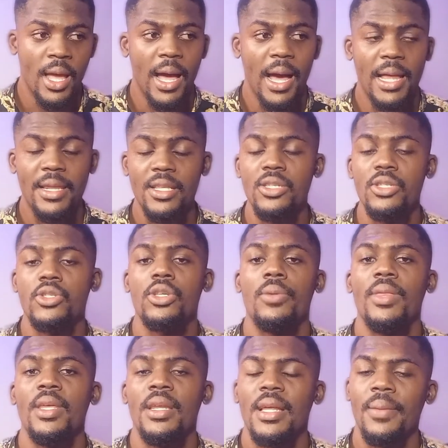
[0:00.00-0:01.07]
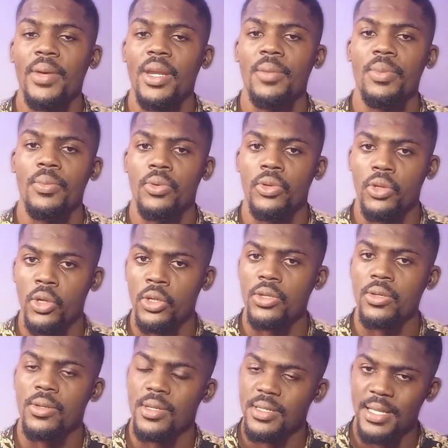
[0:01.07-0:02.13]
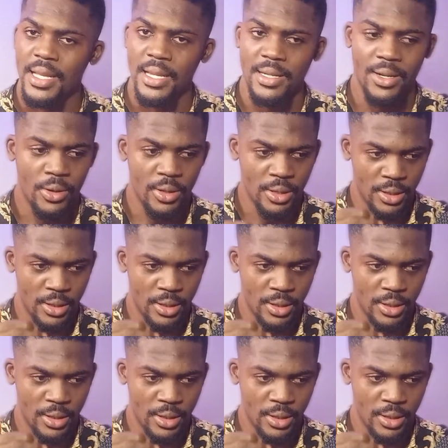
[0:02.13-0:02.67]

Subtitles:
And this is something that many people don't understand.